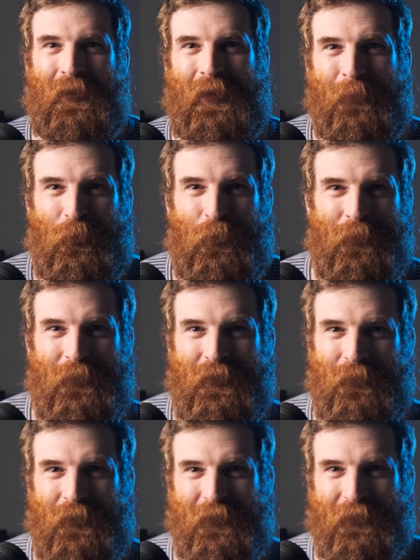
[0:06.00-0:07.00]
Abu
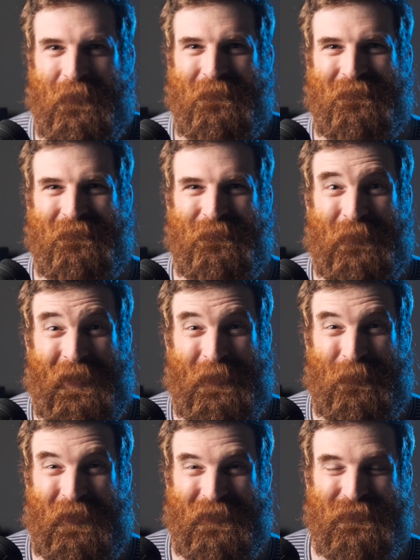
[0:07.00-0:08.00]
Habeeb here,
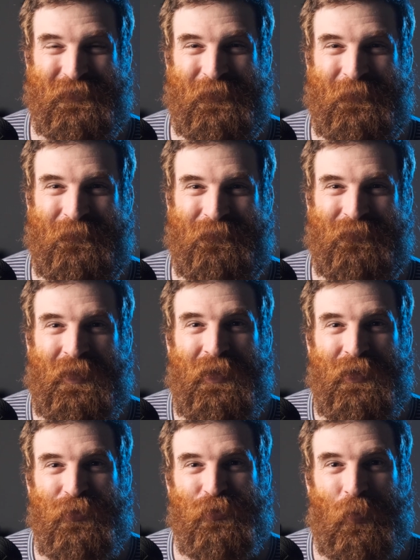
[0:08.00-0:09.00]
Blackboxer.
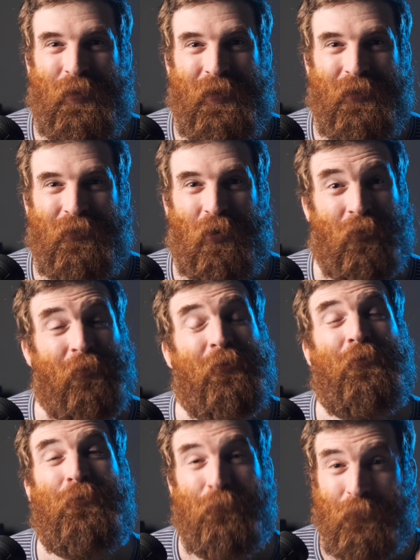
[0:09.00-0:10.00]
So here are
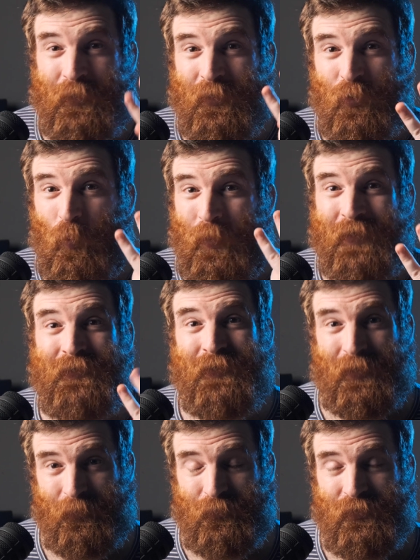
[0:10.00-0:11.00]
3 quick
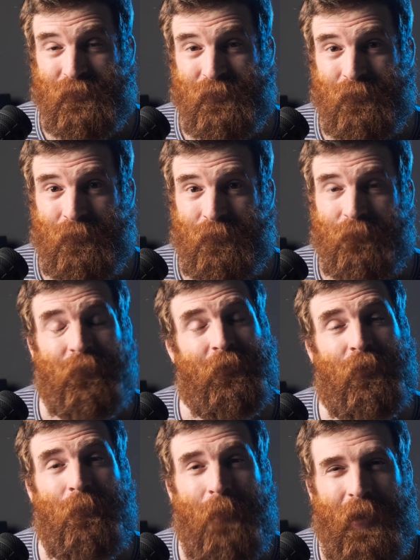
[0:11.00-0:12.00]
tips for
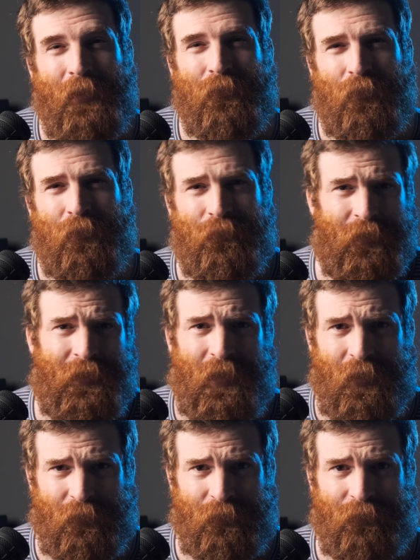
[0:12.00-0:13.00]
your macro
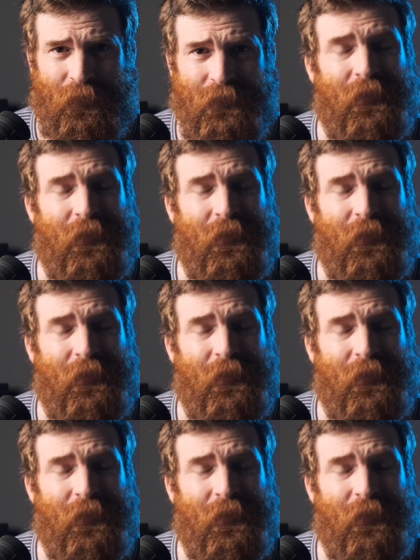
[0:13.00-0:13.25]
videography.